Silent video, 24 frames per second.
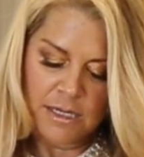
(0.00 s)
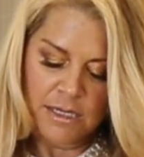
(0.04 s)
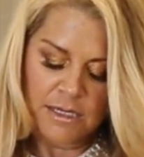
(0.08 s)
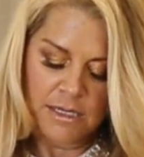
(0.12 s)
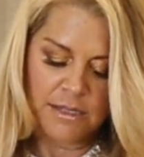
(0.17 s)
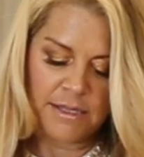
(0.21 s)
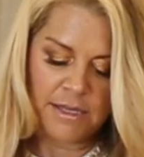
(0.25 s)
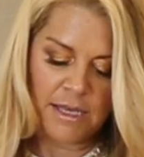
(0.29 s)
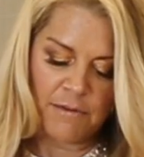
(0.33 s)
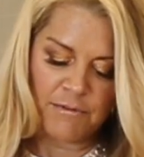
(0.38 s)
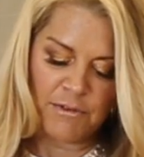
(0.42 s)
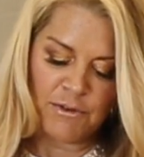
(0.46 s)
to
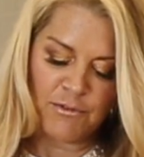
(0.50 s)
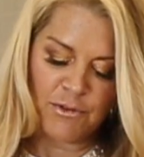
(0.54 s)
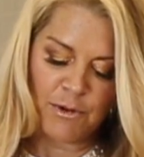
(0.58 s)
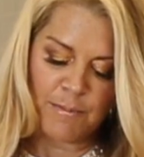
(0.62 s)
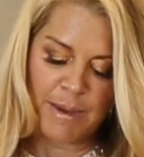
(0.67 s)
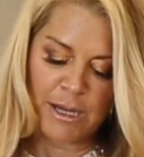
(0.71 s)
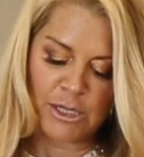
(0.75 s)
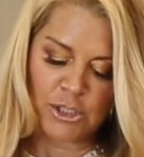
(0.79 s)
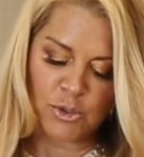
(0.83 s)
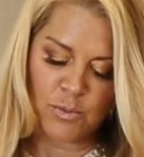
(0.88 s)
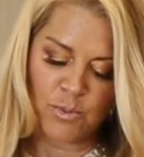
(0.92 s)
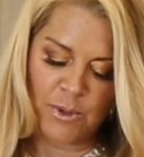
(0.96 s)
the oven for
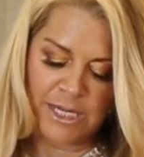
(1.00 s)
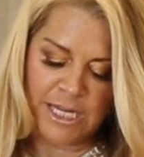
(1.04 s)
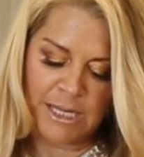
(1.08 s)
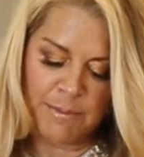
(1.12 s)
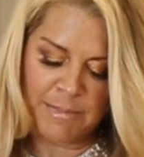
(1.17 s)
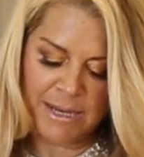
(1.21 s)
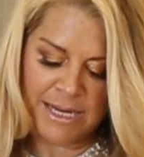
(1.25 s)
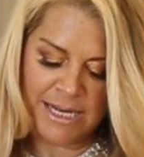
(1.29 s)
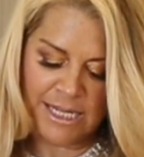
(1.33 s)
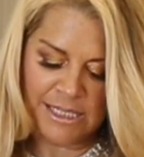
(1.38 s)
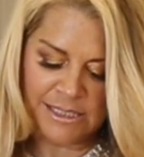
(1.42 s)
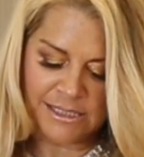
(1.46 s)
about 20
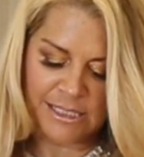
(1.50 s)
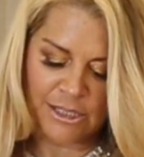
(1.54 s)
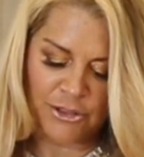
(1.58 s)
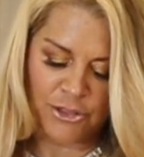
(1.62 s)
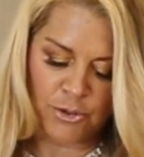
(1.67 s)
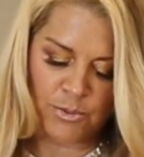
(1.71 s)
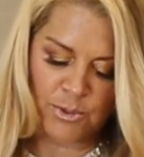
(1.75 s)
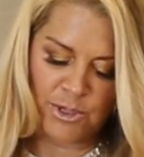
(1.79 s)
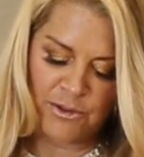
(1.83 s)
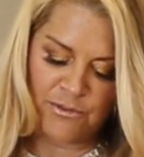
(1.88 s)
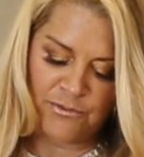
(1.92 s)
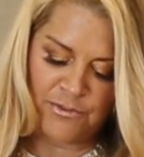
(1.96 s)
minutes at
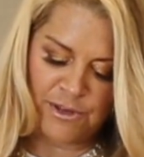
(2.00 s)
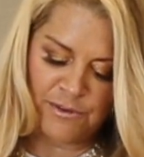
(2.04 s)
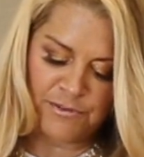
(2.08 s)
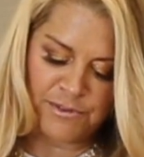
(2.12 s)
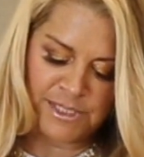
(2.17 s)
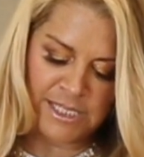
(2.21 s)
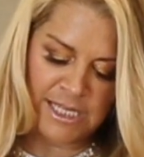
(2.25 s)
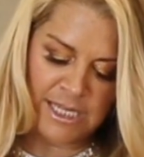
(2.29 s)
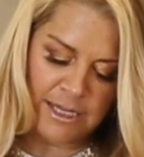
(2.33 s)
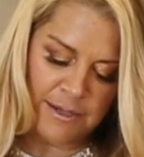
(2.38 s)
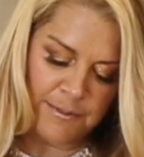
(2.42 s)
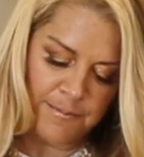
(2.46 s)

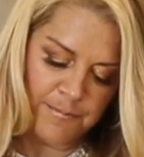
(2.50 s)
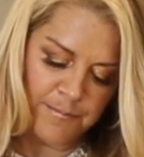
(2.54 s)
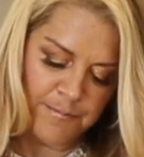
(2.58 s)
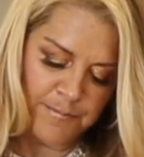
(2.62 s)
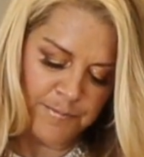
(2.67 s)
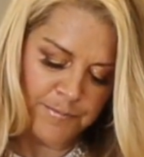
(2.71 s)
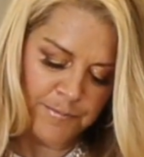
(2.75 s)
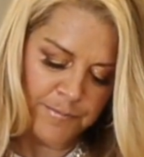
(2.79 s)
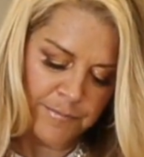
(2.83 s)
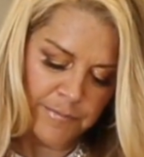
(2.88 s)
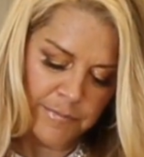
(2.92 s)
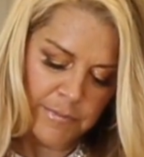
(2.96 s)
350.
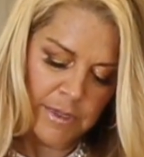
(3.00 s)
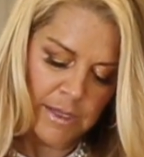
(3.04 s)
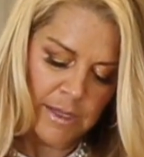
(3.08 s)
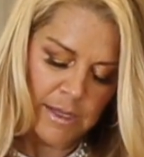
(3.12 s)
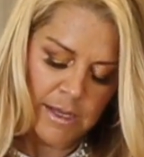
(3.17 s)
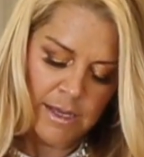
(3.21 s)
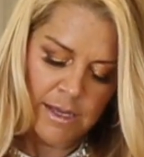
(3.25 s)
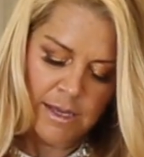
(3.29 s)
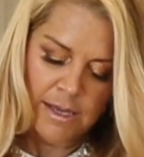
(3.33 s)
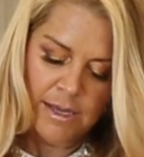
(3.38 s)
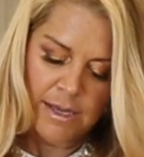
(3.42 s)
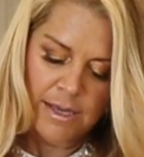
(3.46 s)

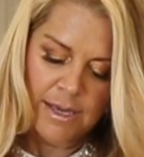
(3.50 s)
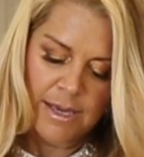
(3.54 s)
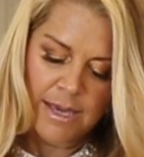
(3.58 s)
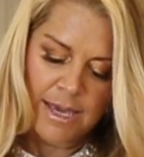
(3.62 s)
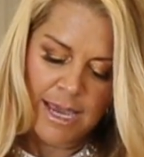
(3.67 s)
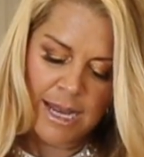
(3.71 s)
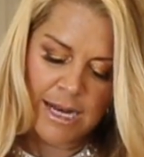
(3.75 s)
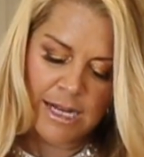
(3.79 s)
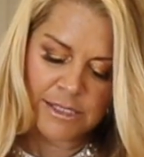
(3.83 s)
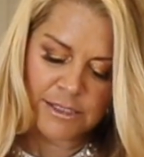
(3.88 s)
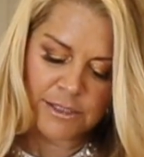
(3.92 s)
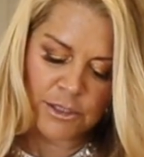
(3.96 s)

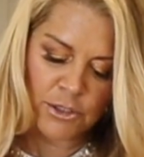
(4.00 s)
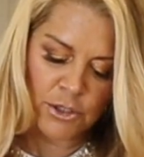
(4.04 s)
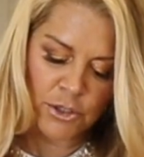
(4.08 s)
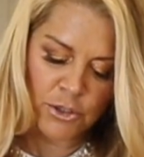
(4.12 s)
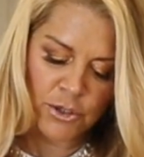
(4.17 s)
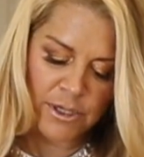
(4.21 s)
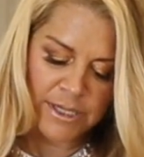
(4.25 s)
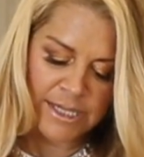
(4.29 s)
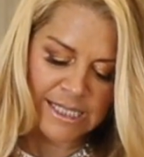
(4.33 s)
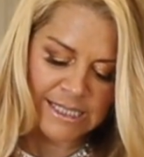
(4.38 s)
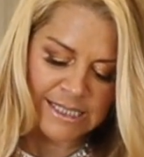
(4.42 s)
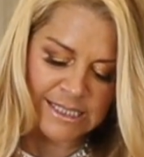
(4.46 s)
And it's going to cook